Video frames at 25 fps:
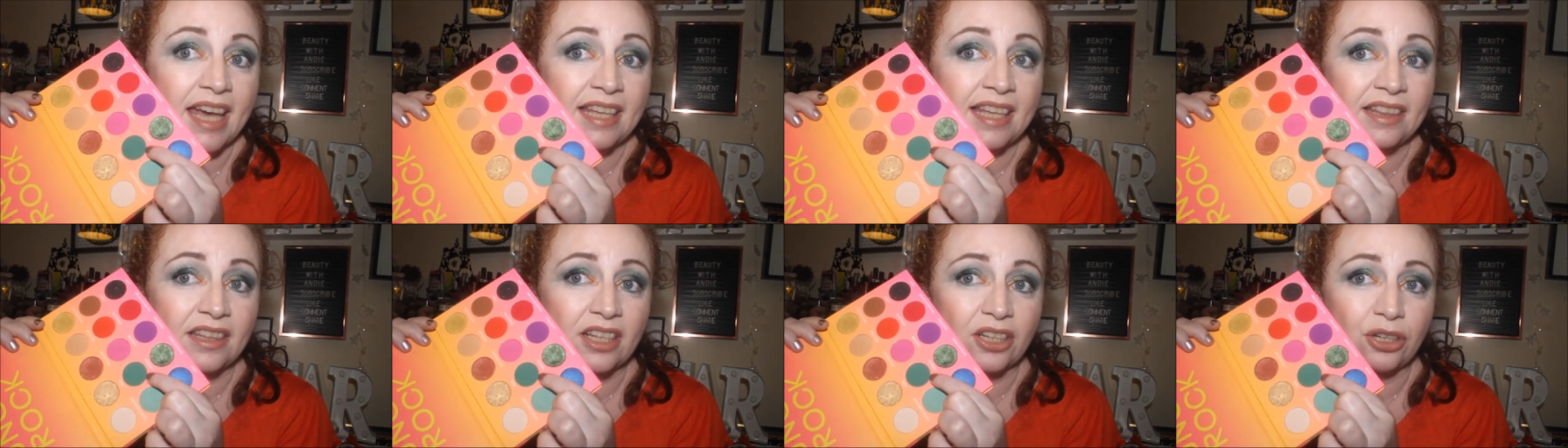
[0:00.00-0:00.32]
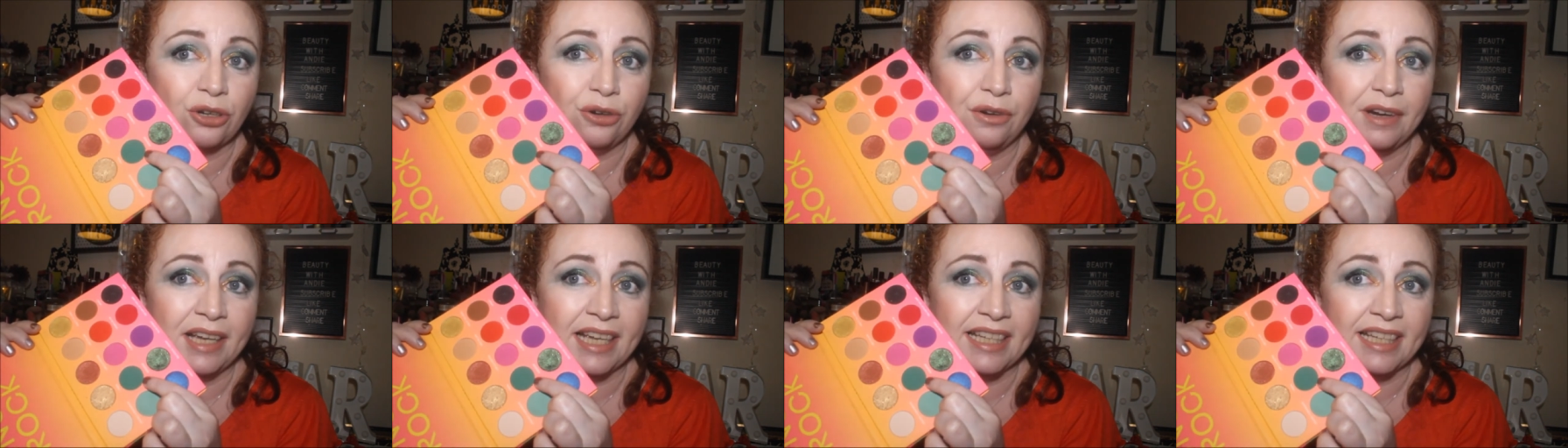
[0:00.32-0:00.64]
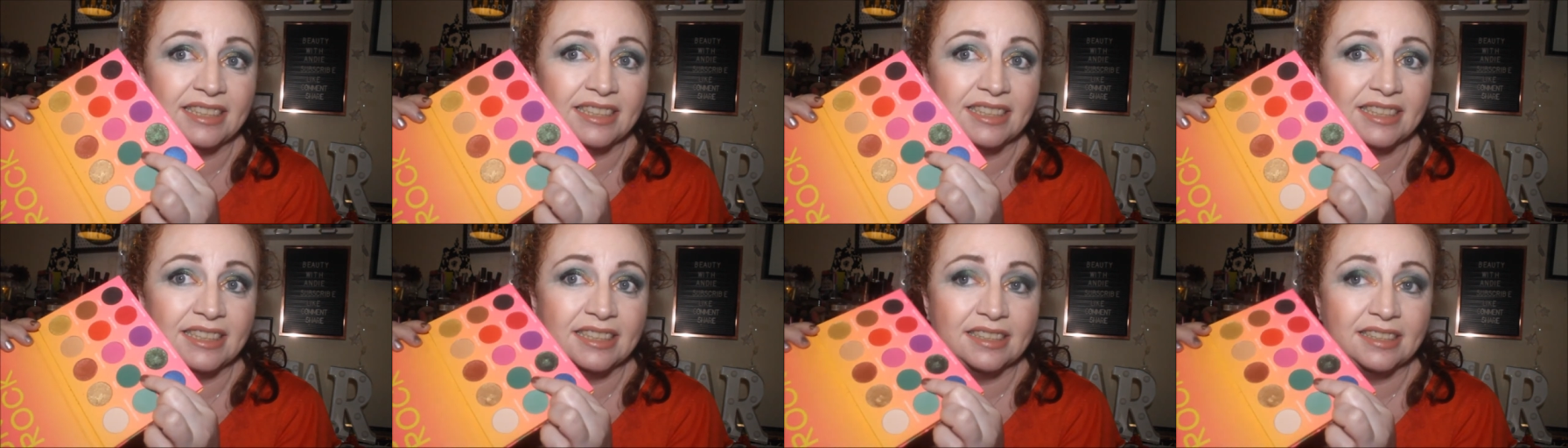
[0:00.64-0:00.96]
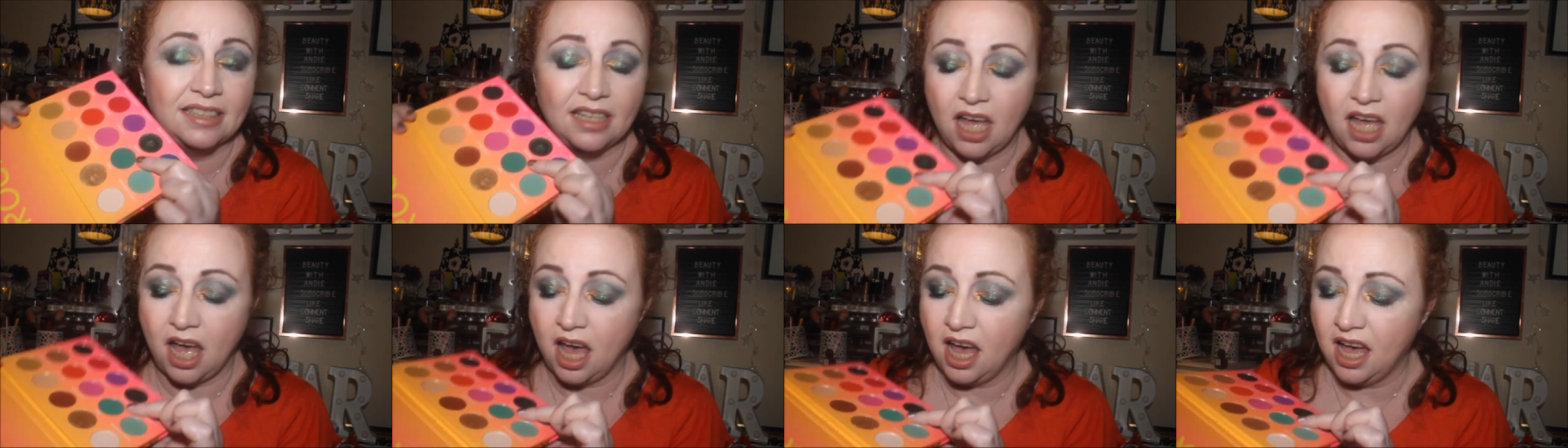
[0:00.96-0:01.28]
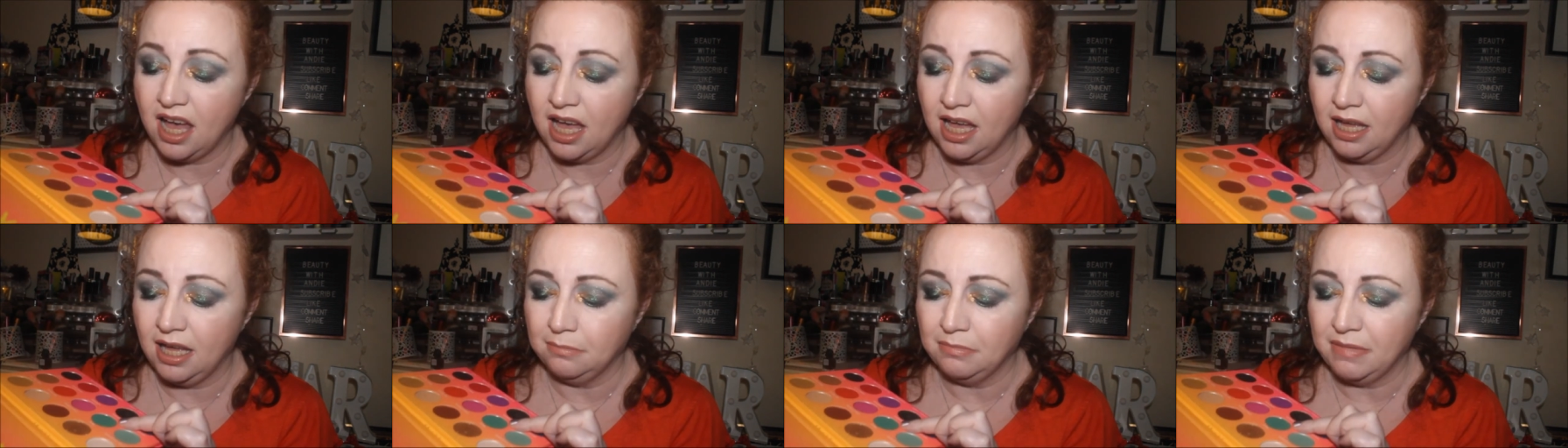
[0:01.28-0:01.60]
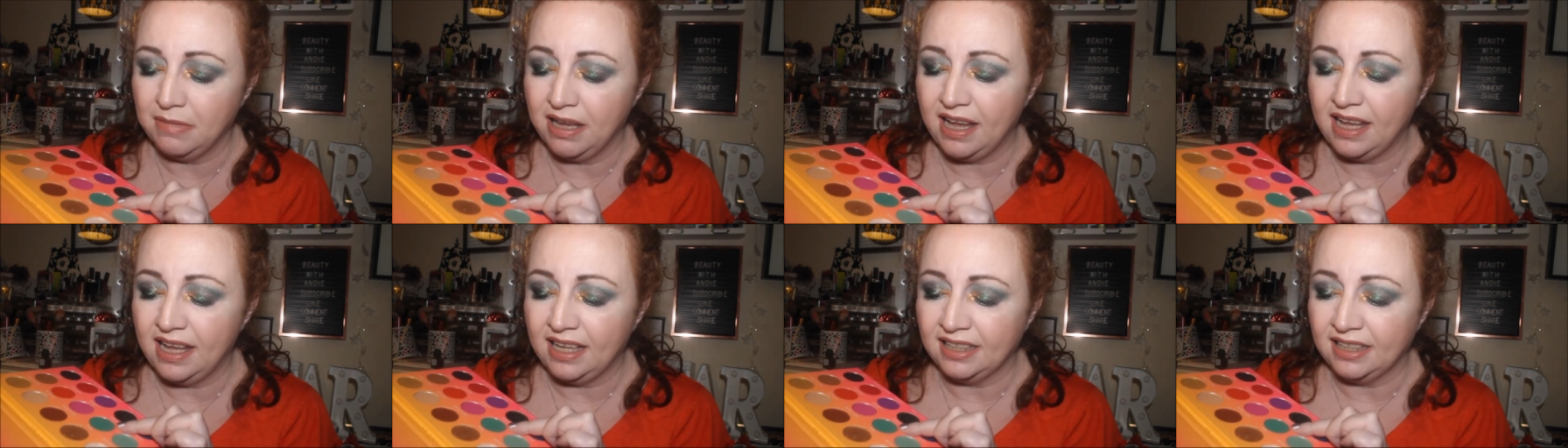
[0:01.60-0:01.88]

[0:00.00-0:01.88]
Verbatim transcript: in the crease um,